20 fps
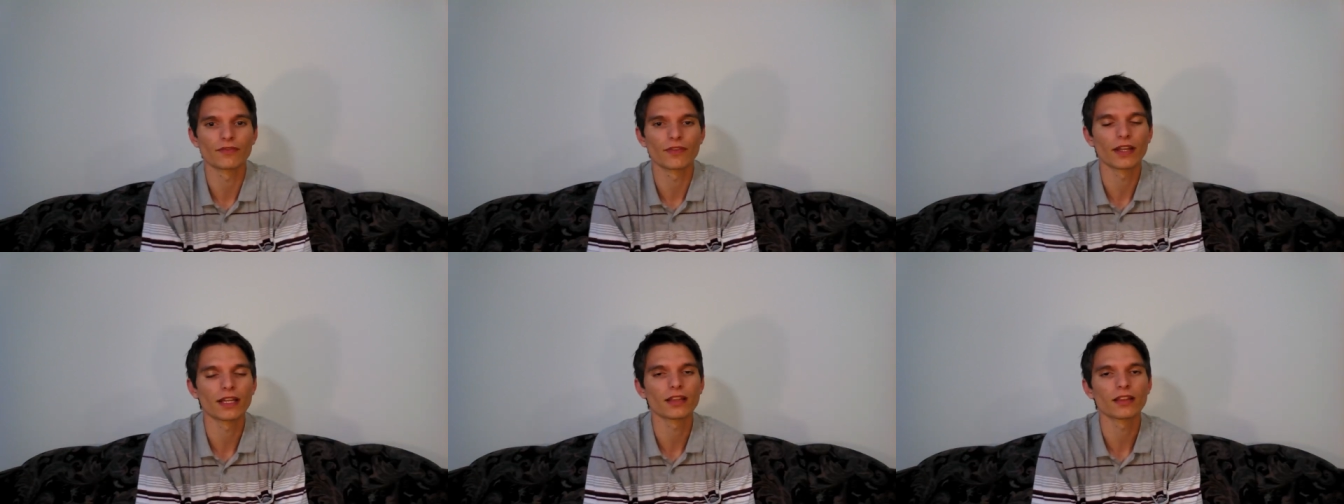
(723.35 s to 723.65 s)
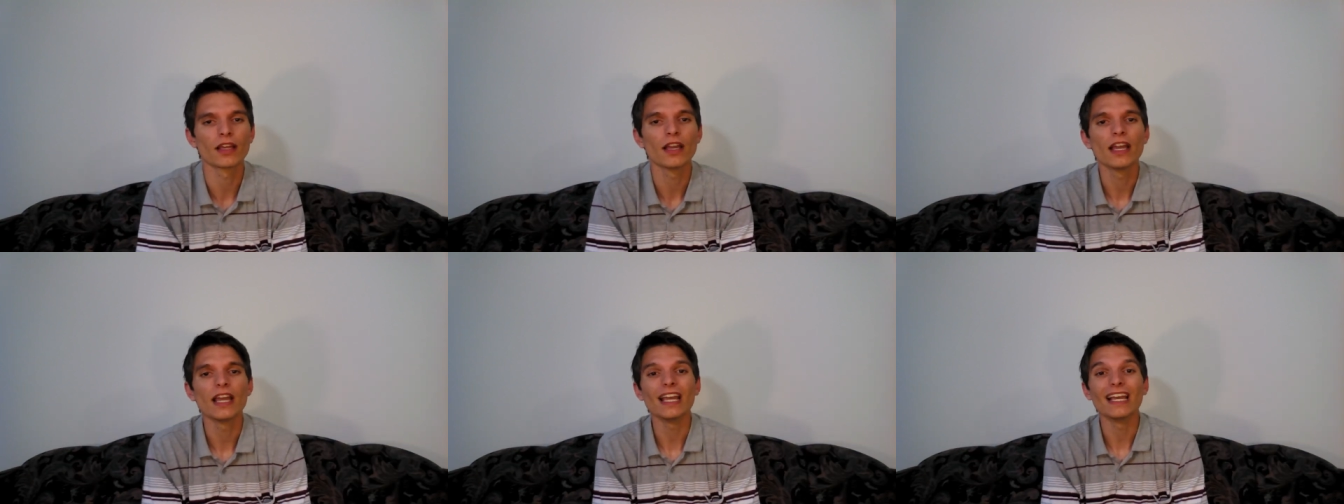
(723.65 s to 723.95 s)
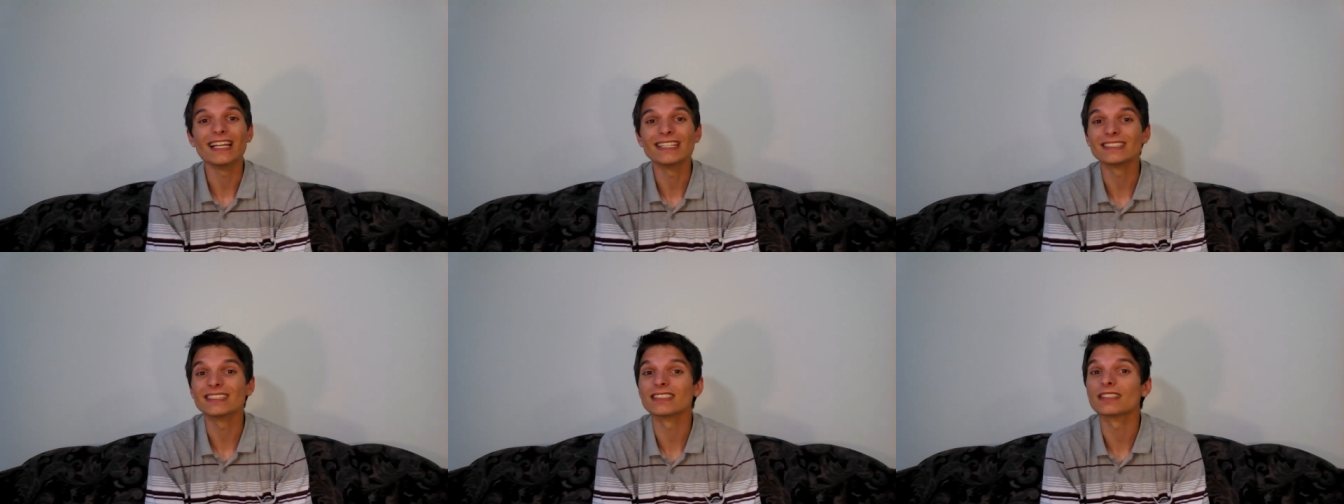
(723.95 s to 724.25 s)
Faith
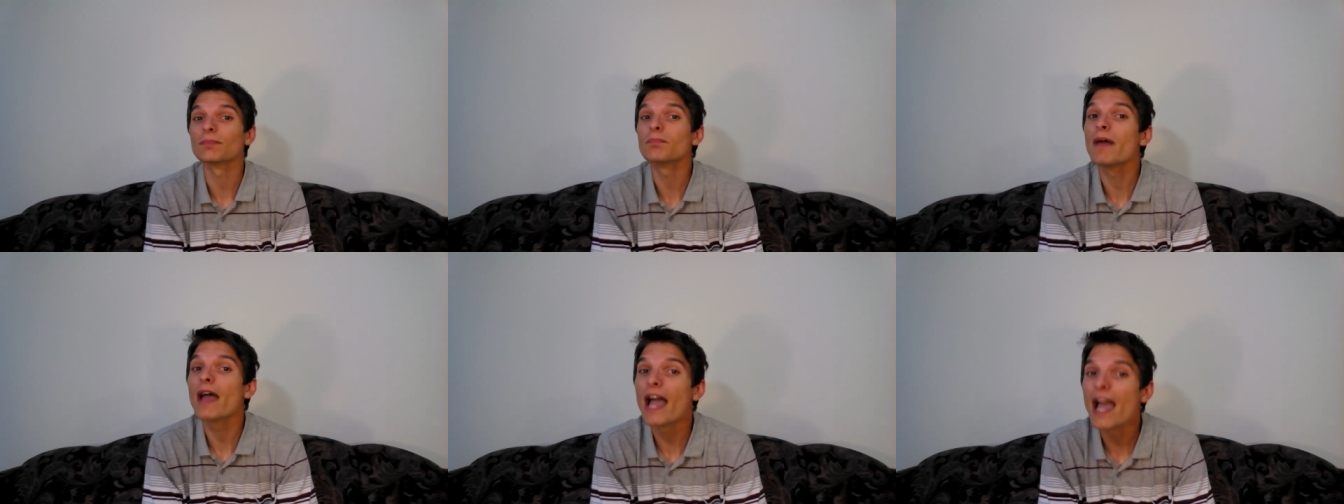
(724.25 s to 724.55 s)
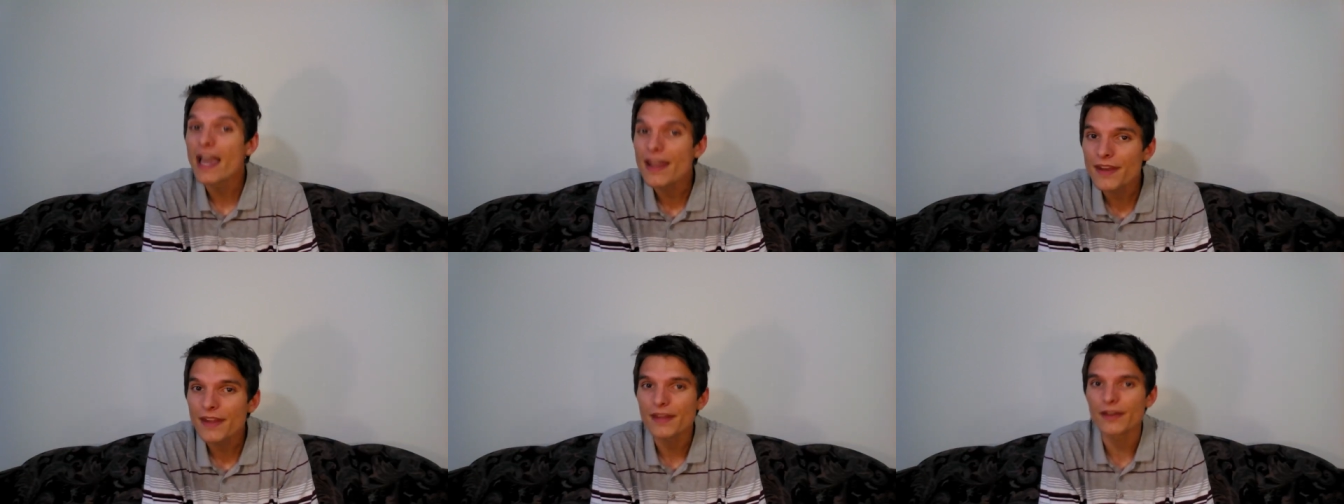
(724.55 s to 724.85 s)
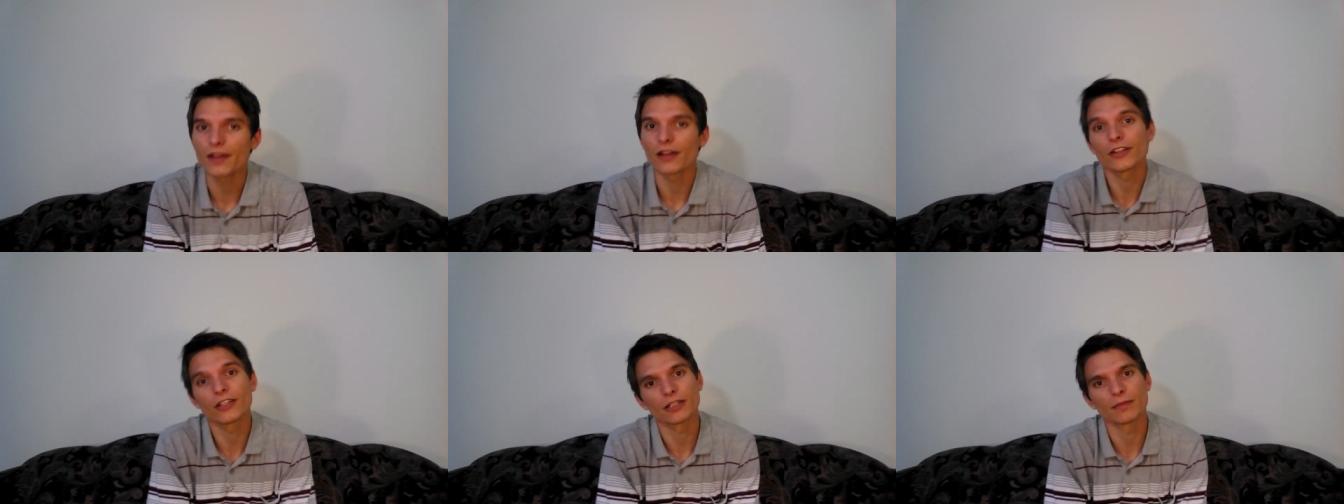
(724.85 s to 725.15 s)
isn't dependent
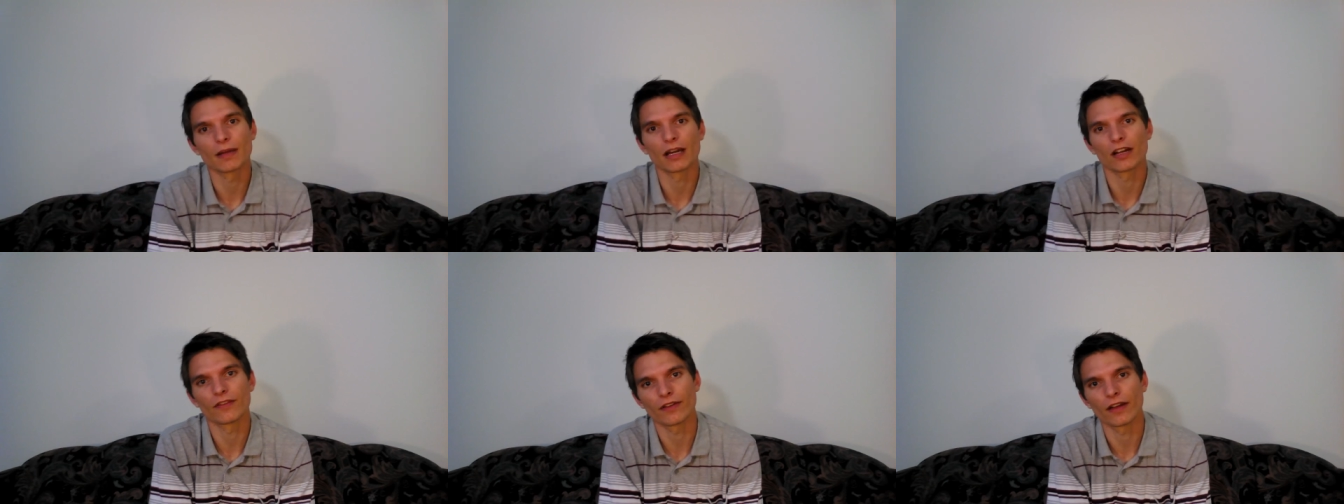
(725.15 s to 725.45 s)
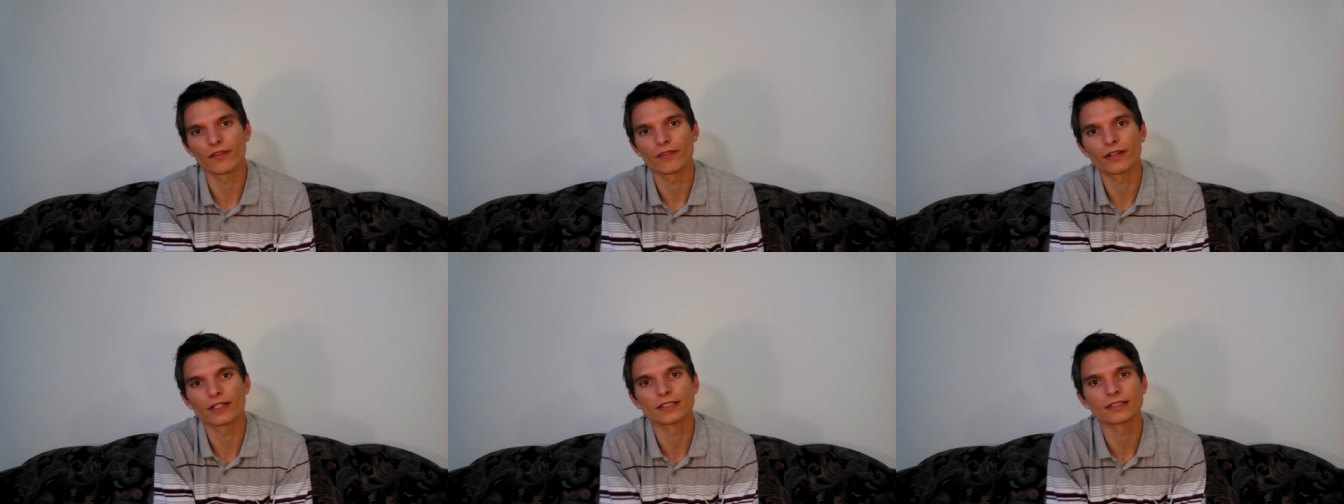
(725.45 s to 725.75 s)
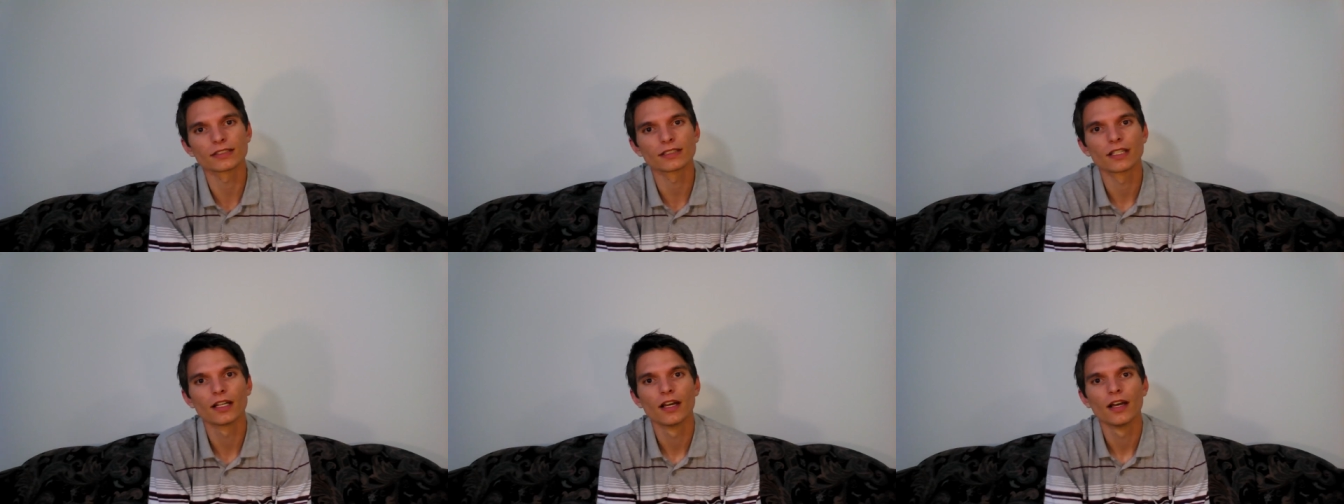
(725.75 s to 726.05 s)
on the amount of evidence